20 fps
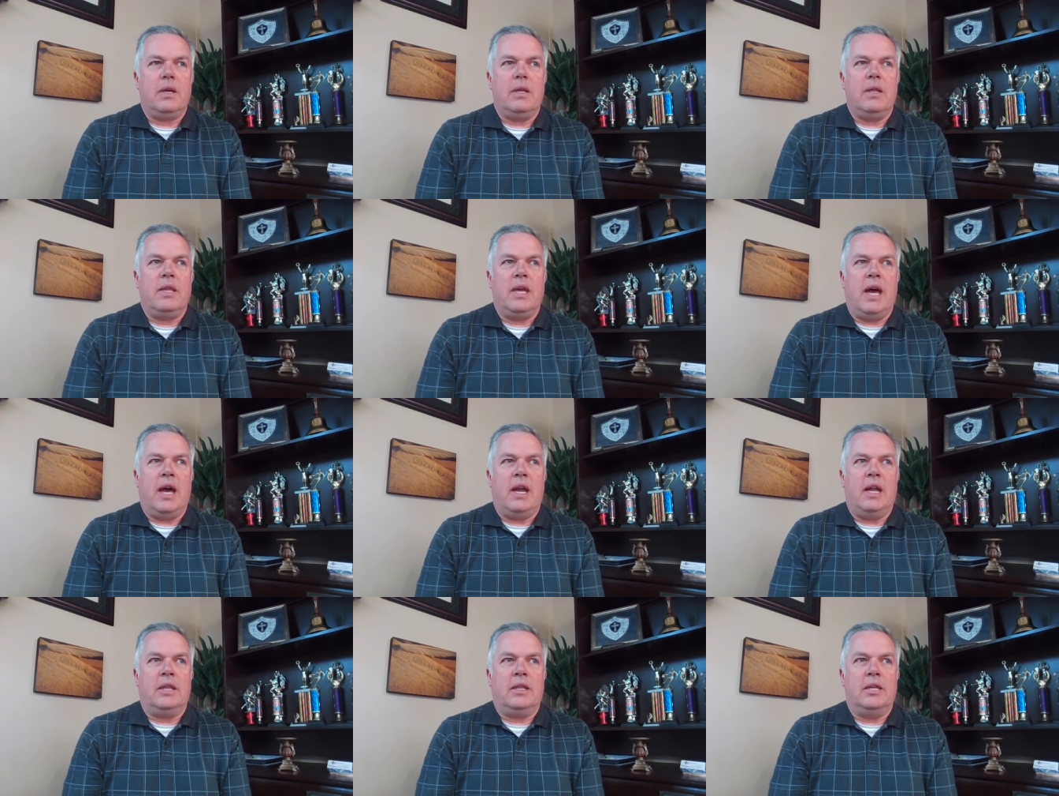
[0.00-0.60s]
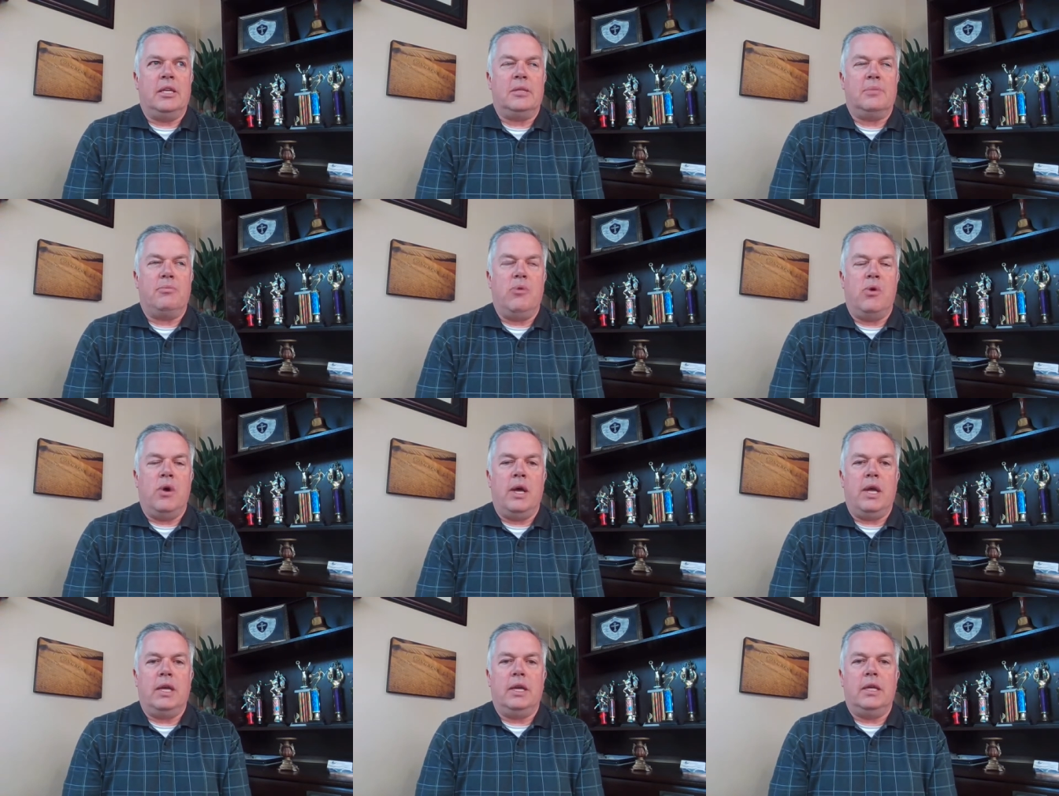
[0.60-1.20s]
that at this
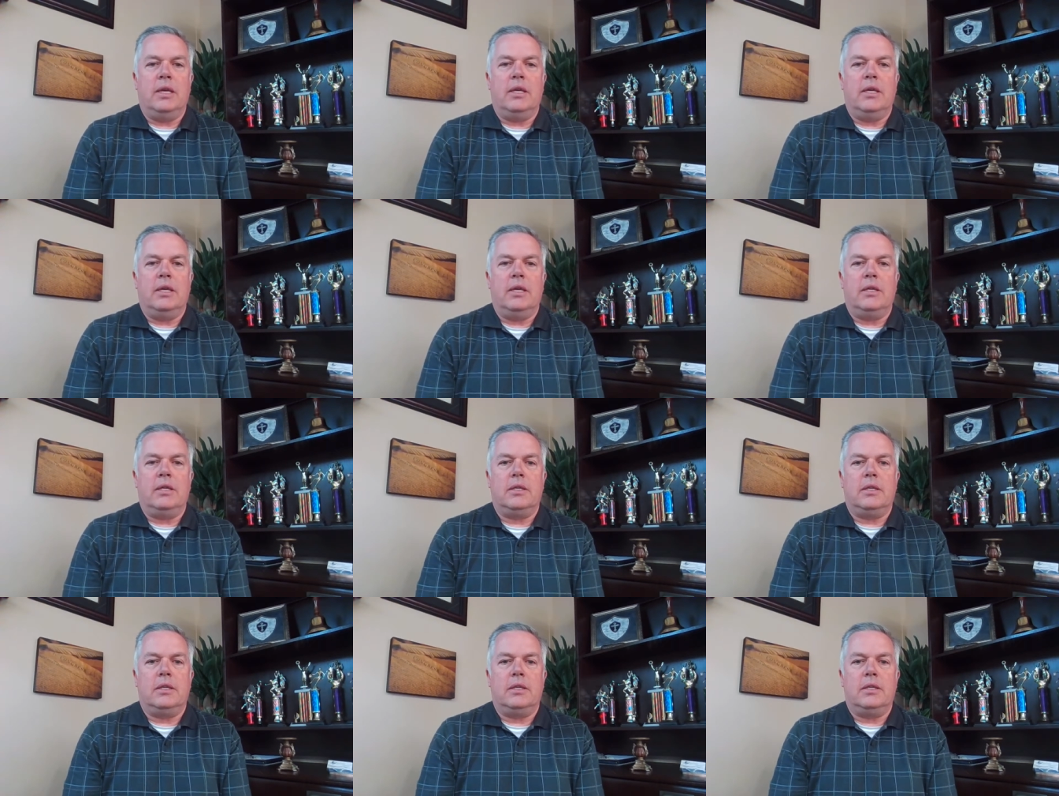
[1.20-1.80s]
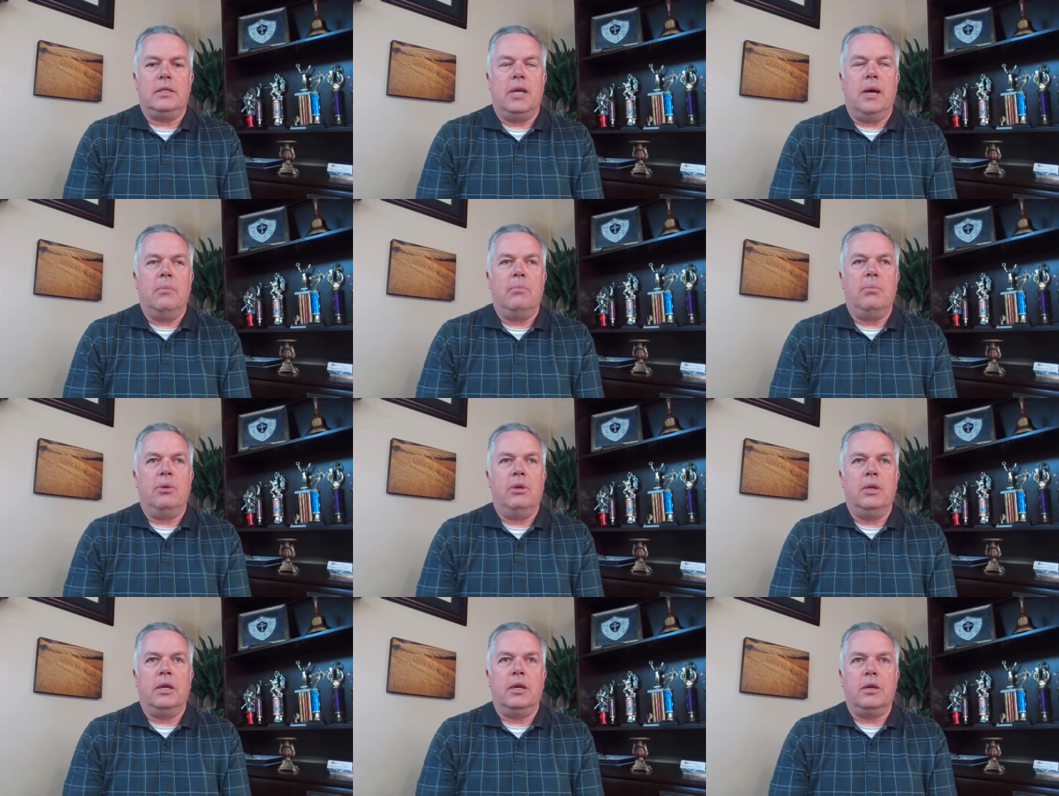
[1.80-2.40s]
point is some
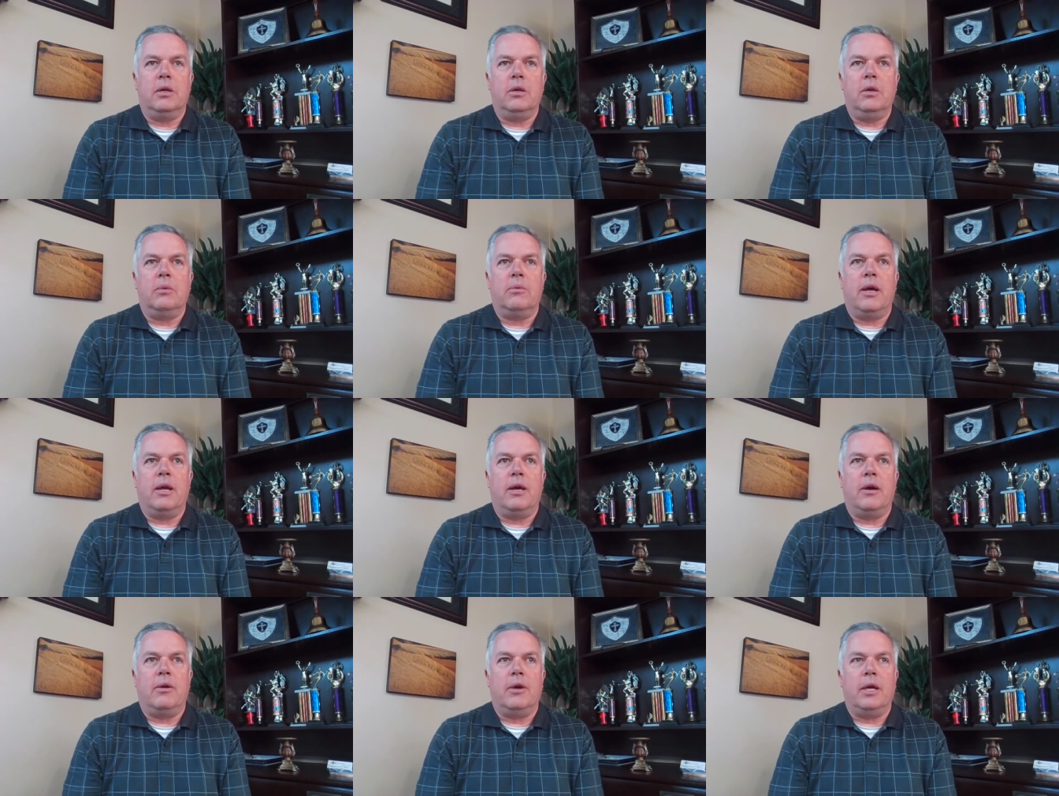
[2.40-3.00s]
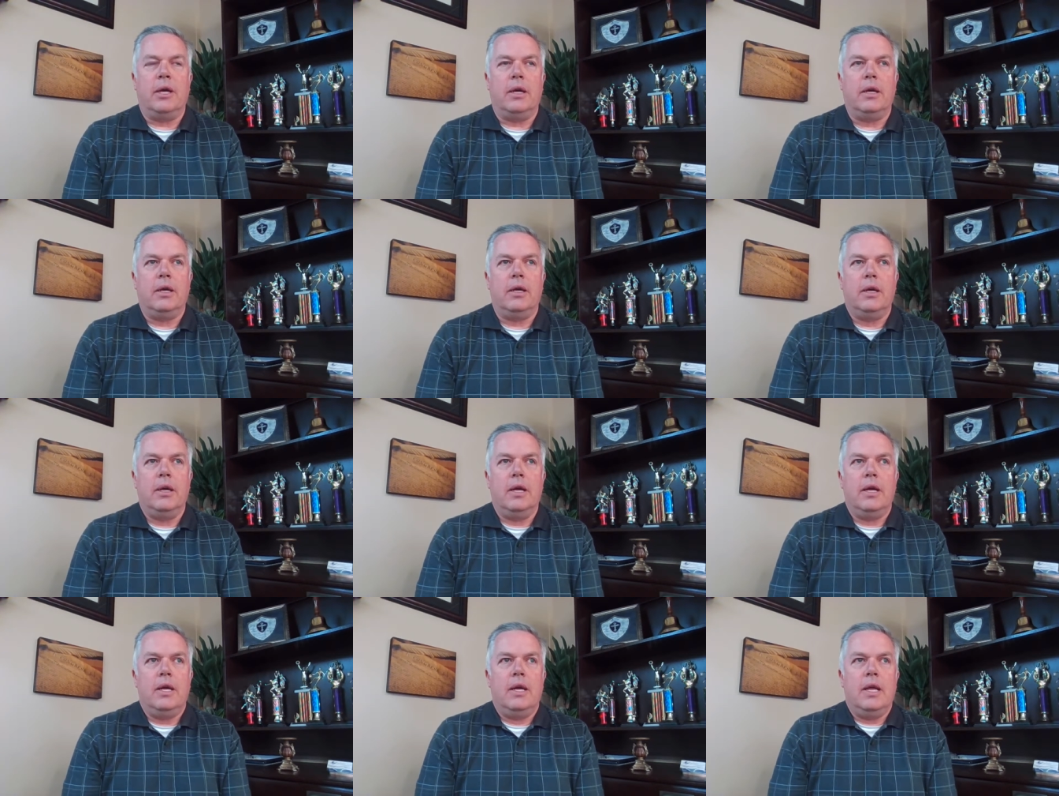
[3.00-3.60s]
political rhetoric
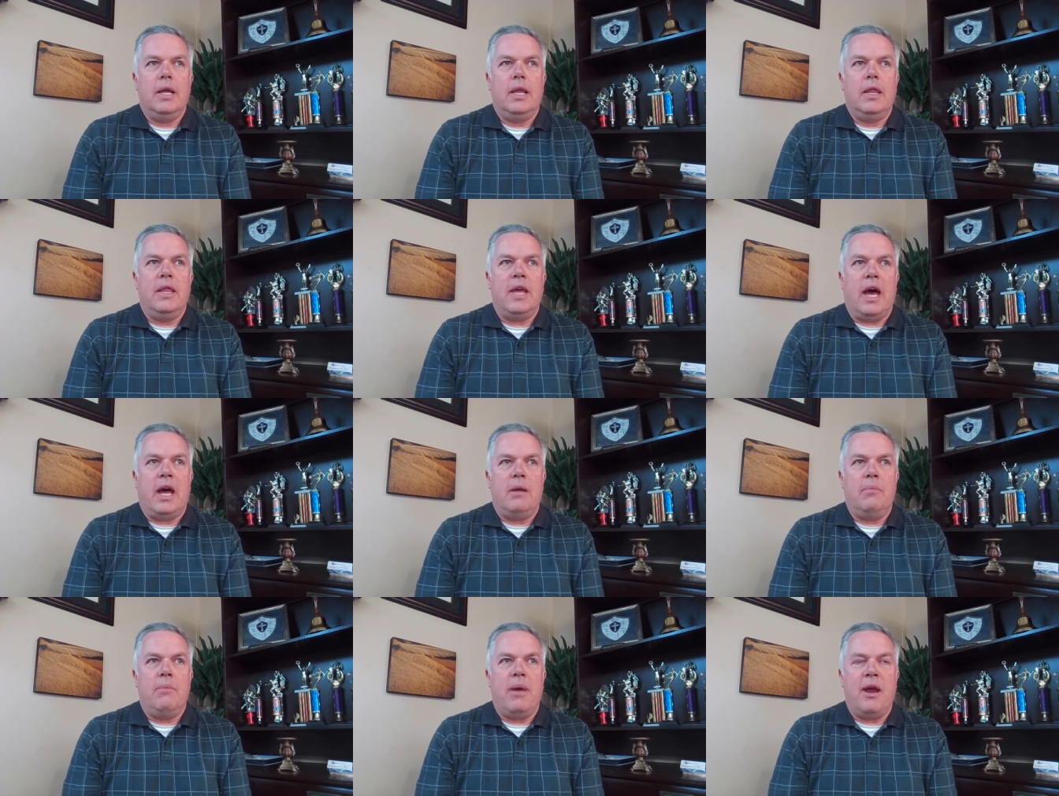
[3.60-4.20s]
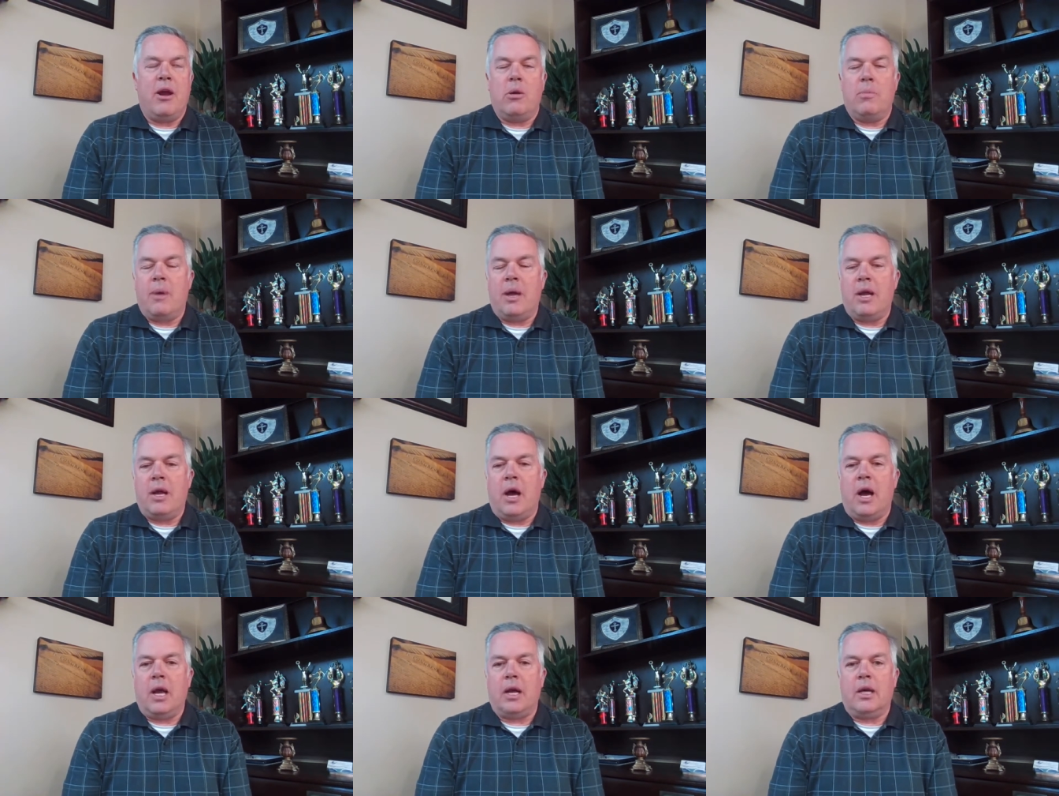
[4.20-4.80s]
that may or may
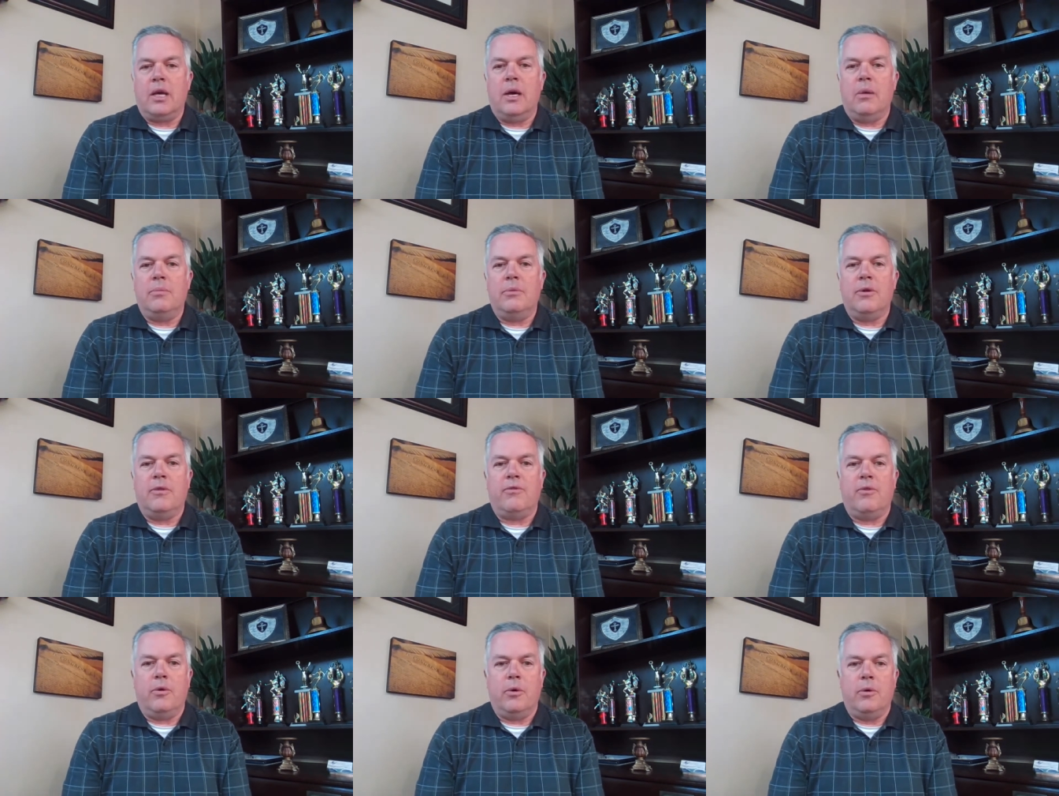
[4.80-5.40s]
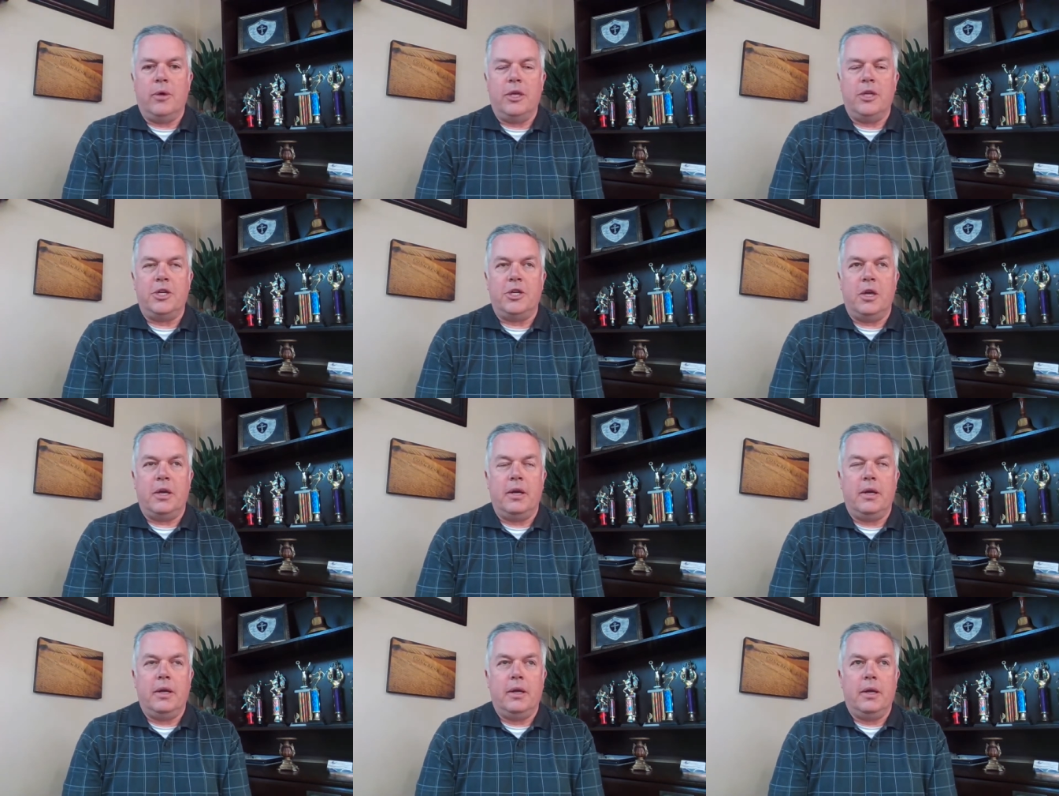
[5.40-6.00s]
not come to
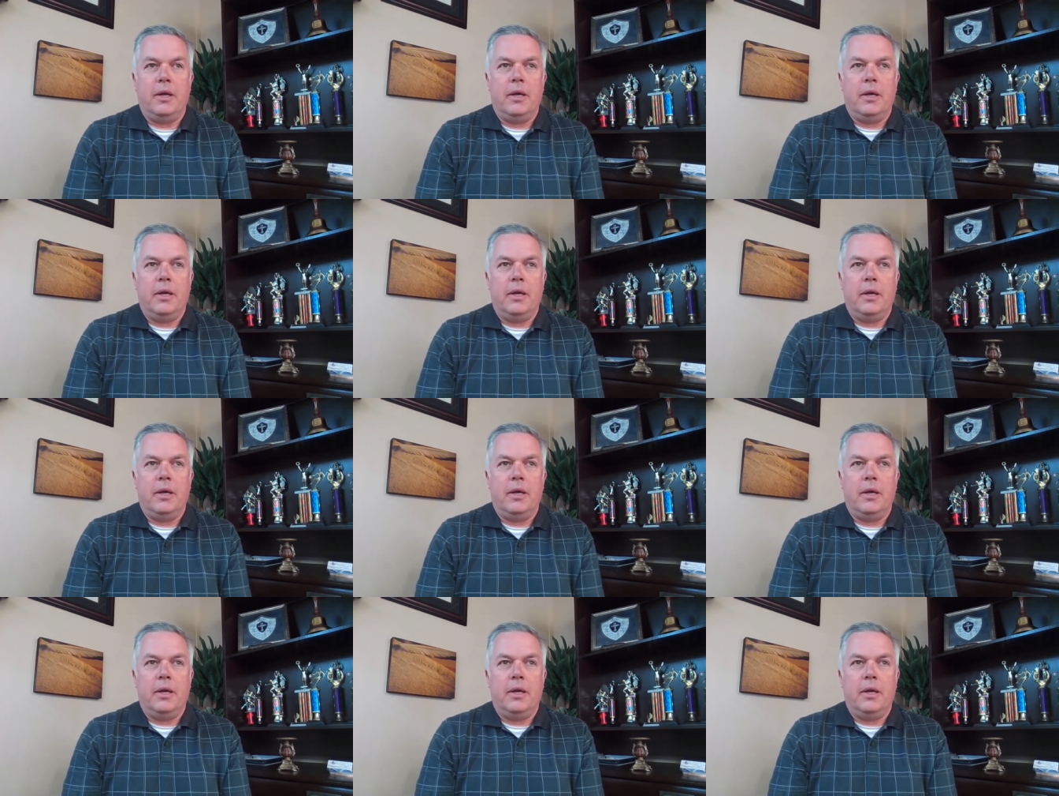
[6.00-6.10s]
fruition.